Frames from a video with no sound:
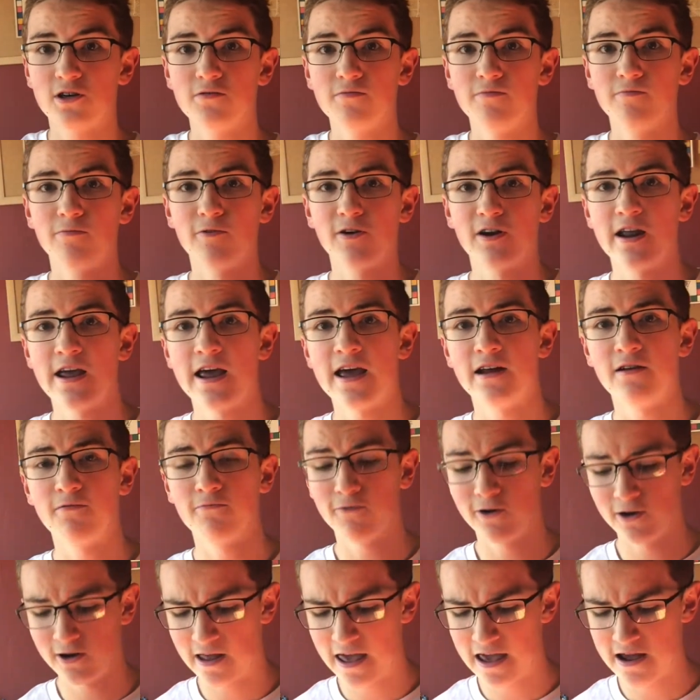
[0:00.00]
in one hand and
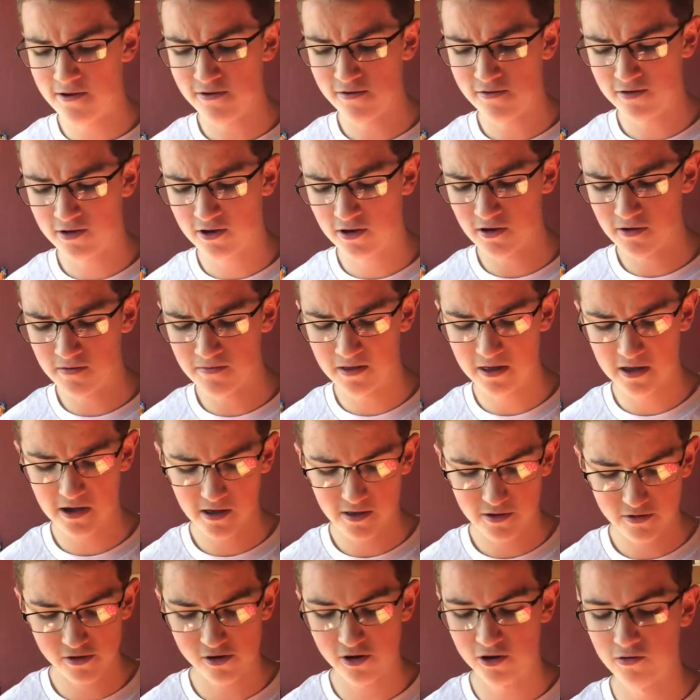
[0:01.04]
one cube in the other.
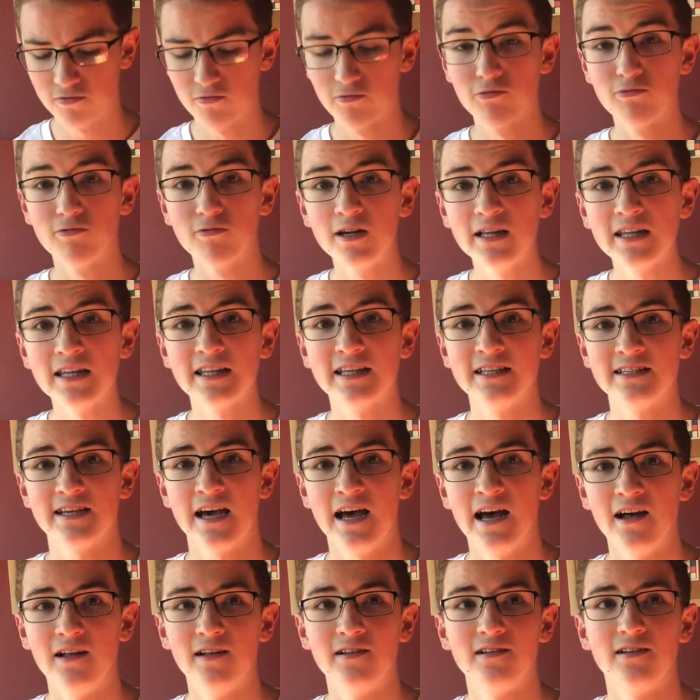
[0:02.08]
You can really tell